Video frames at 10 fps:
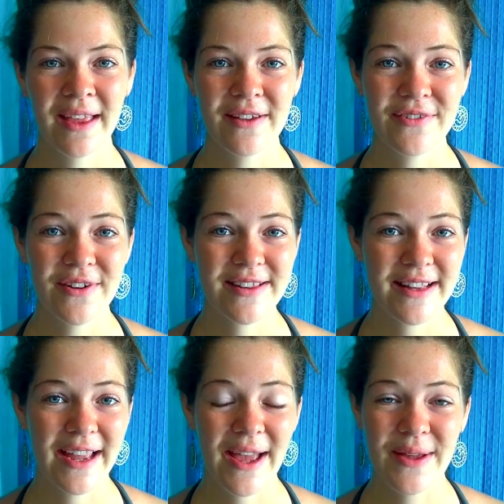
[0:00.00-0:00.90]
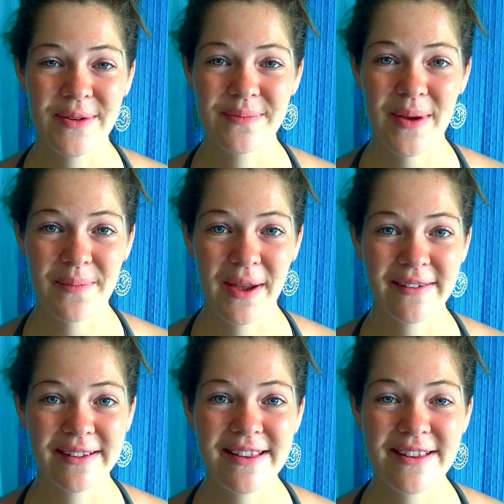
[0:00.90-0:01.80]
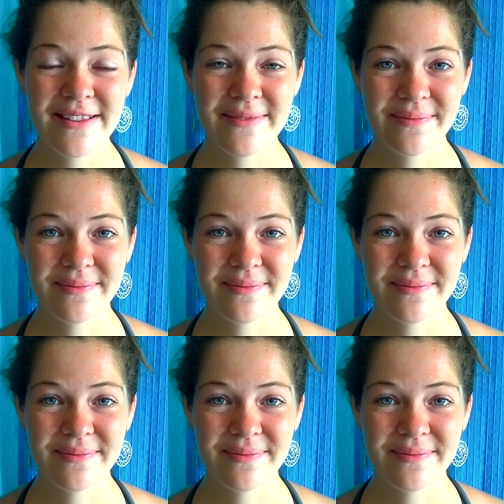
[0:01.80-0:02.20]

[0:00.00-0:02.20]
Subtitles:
First, I had my parents